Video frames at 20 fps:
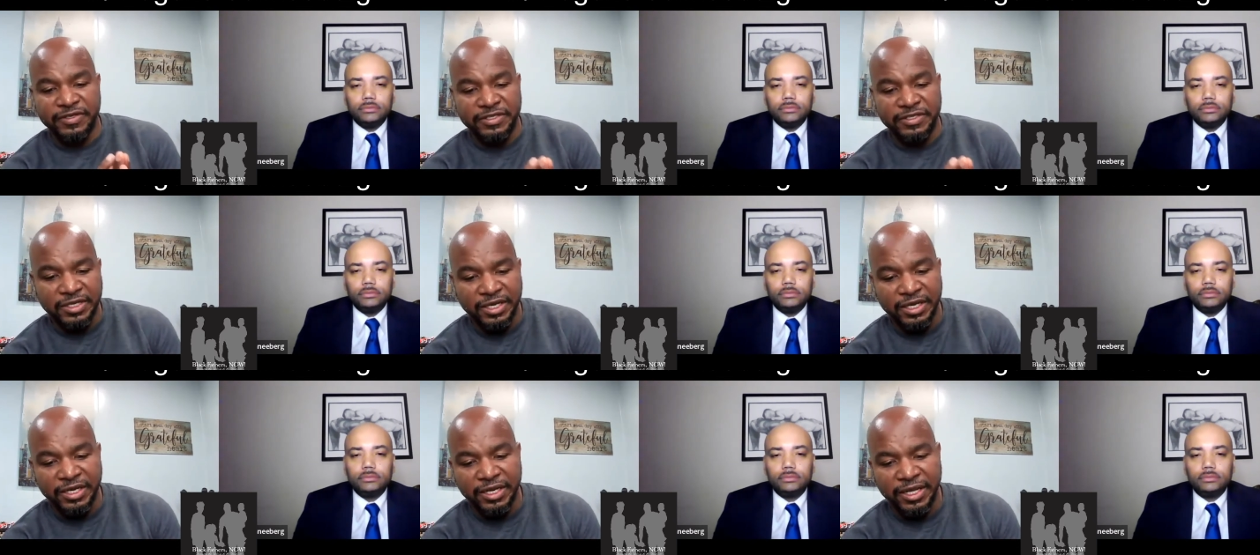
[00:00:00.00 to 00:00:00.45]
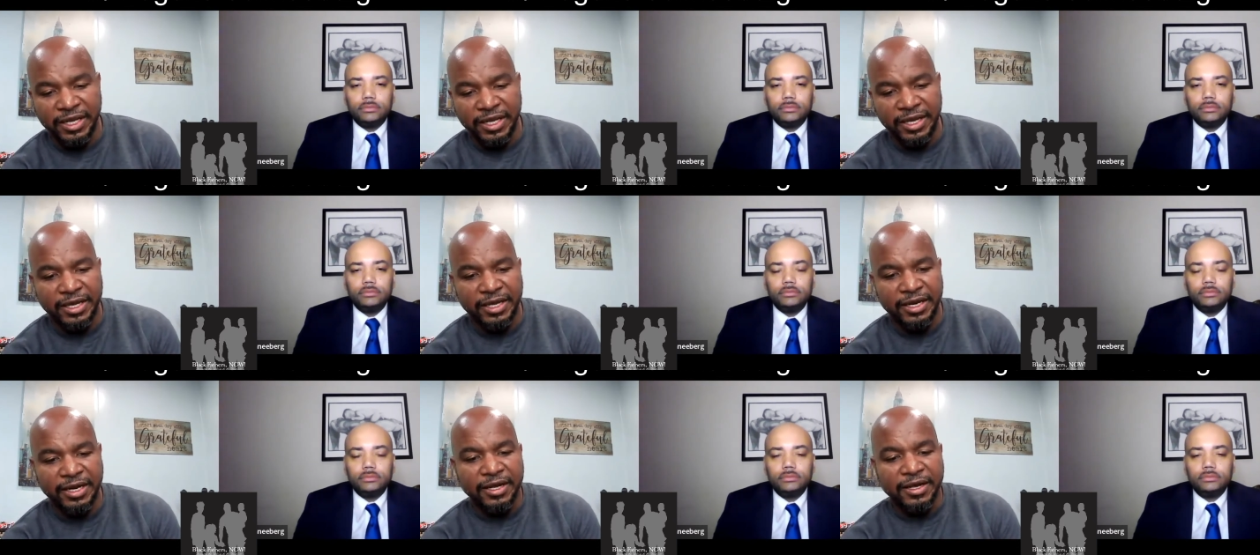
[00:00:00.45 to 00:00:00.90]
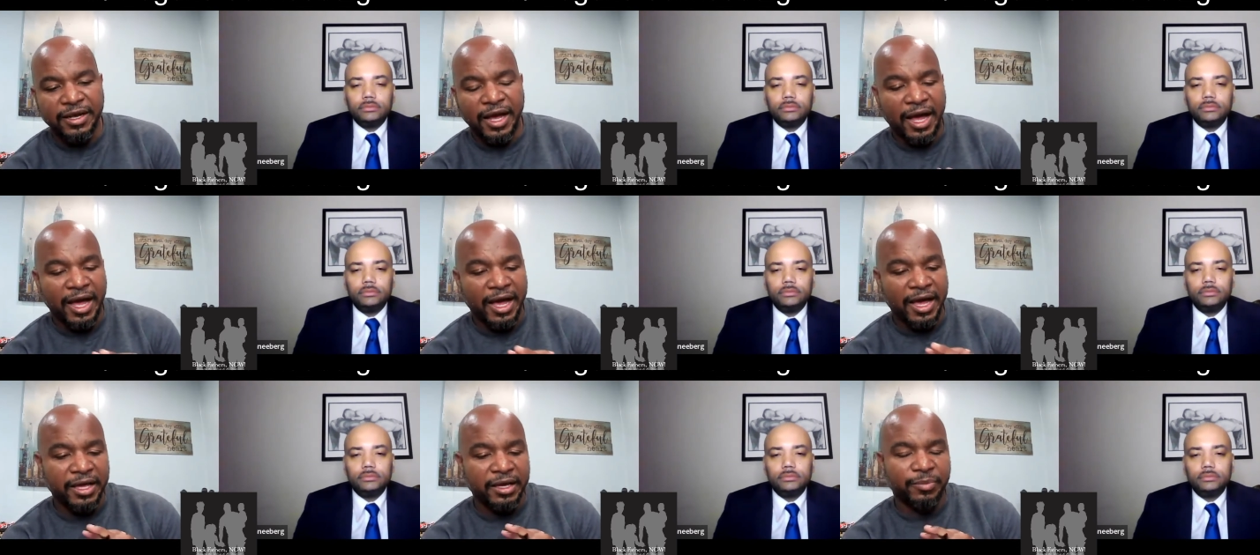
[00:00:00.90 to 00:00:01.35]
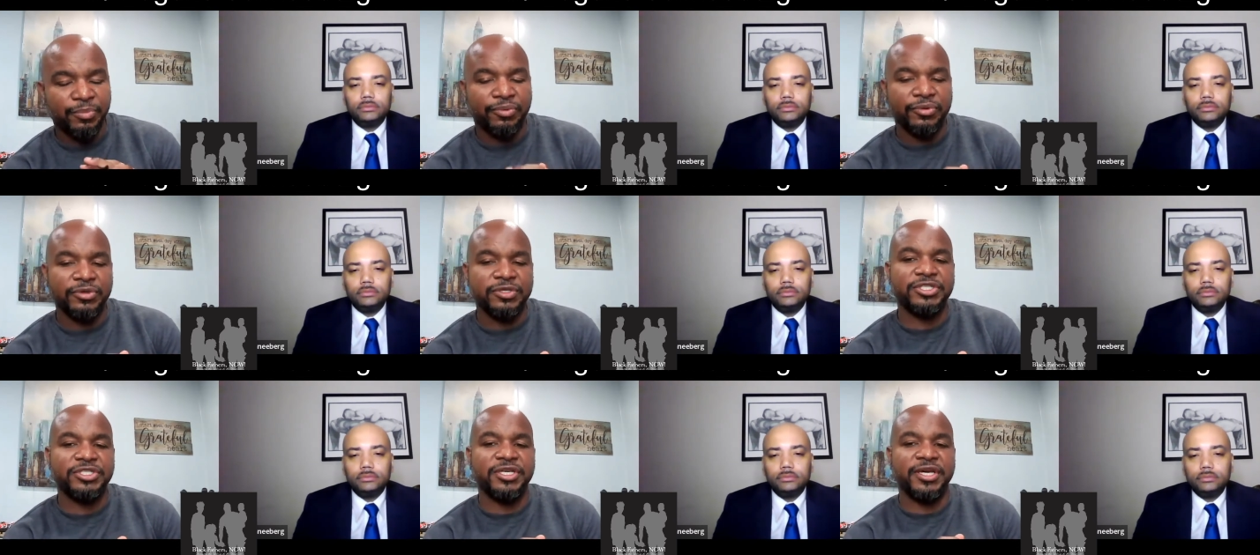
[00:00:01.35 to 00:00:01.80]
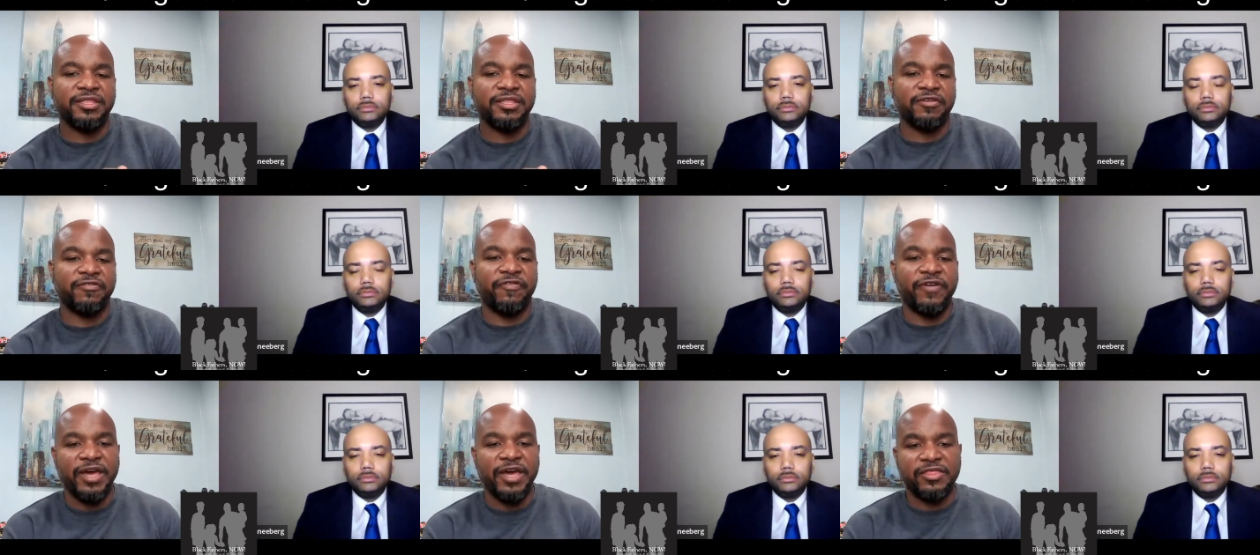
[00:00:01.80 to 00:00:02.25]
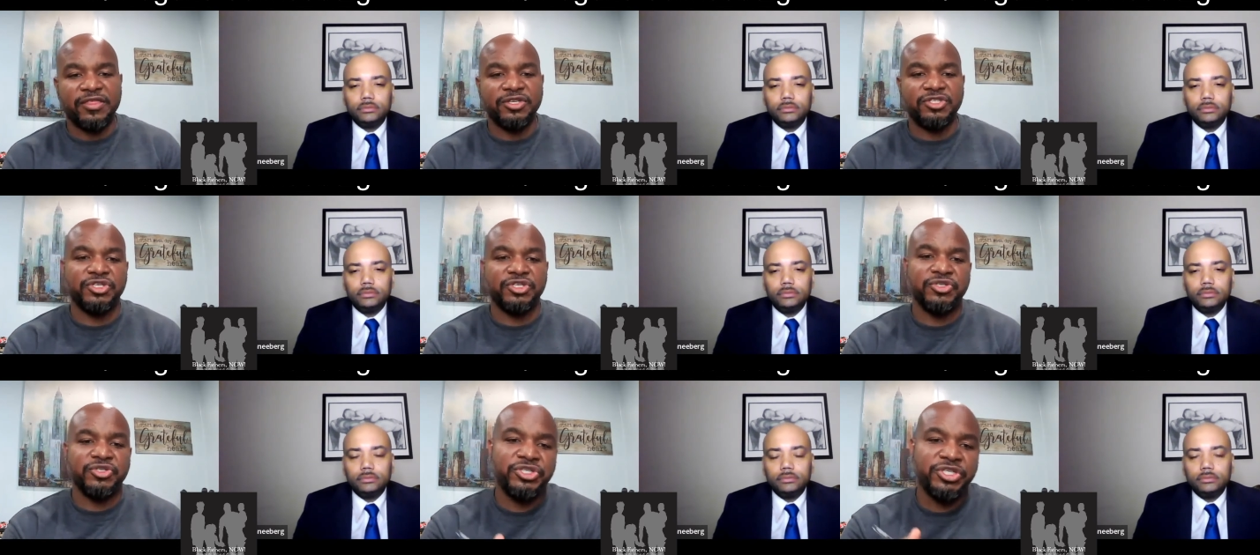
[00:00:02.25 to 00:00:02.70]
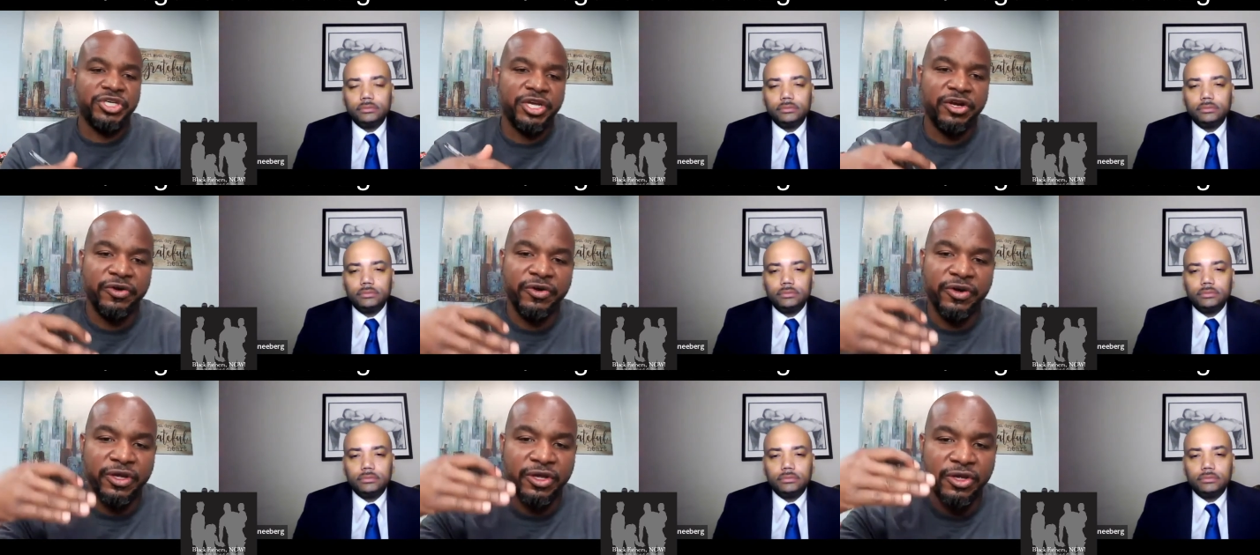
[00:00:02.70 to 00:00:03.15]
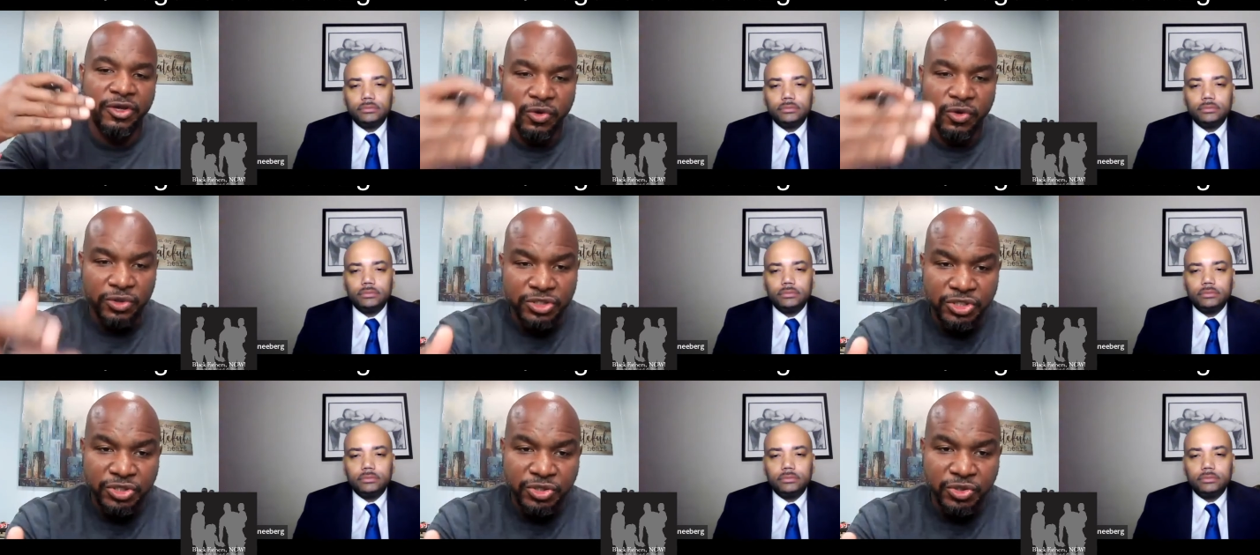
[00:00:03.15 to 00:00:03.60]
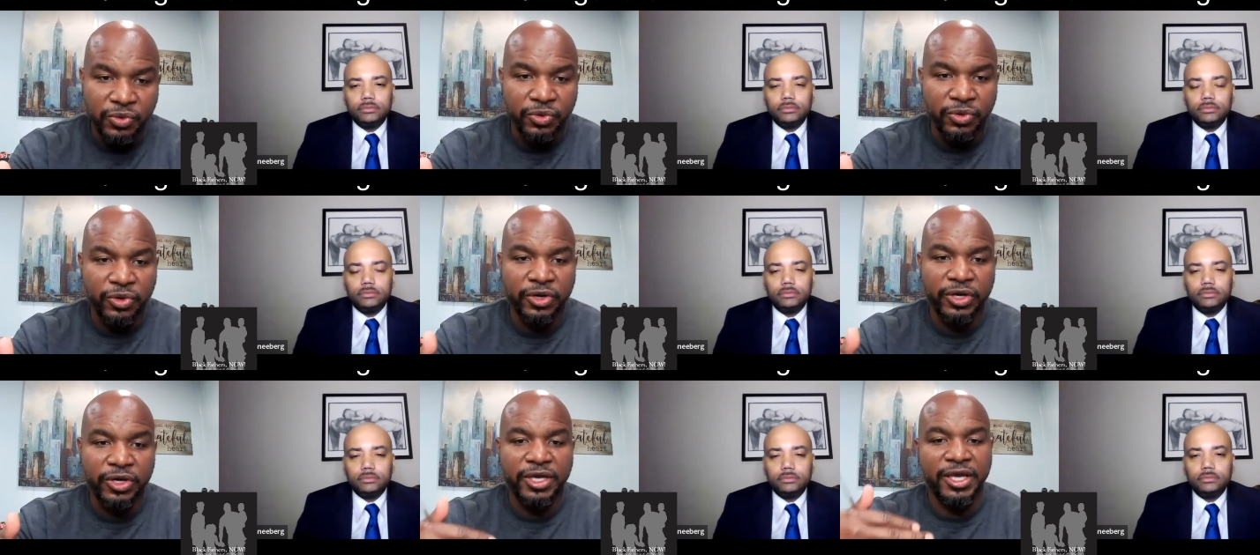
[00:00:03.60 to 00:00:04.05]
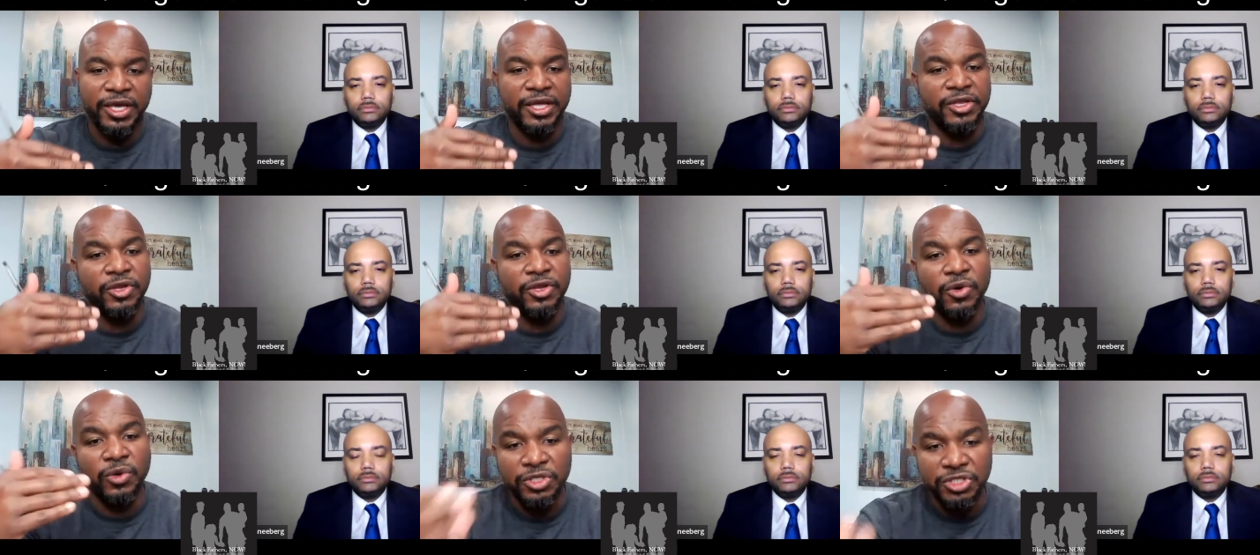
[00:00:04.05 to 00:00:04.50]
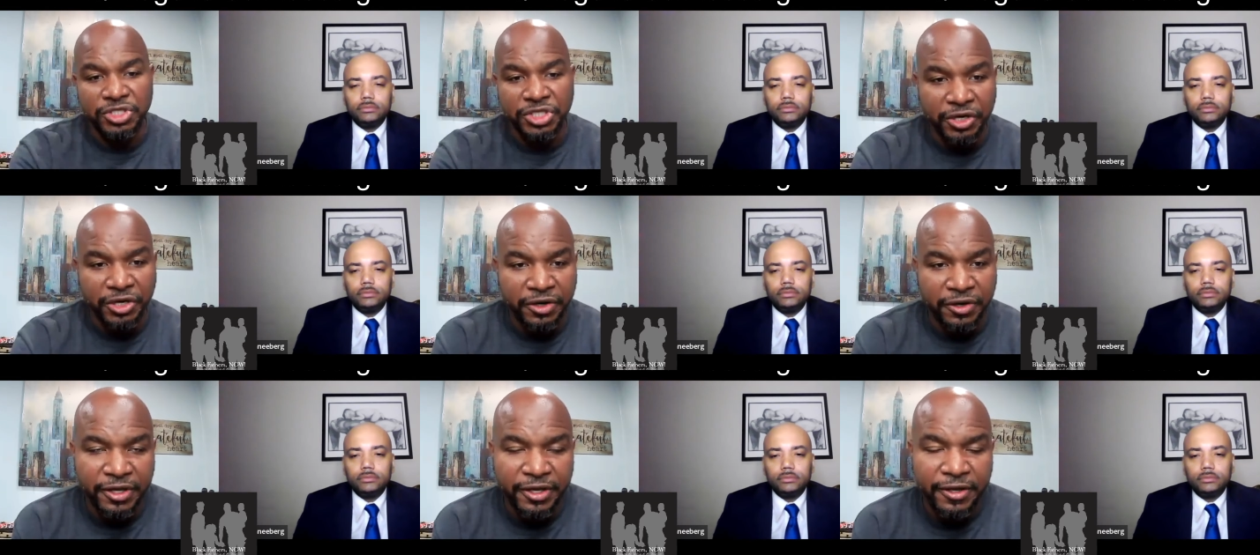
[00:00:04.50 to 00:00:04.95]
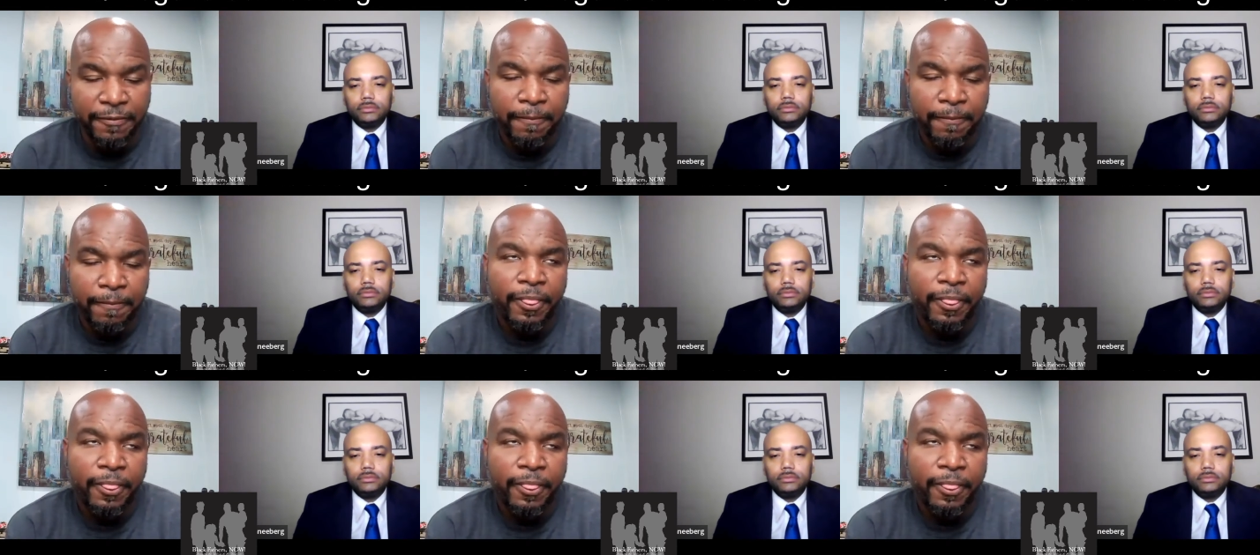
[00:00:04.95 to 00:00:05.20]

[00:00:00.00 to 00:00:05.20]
Speaker 1: is needed. And I appreciate the fact that you're sharing your story and your journey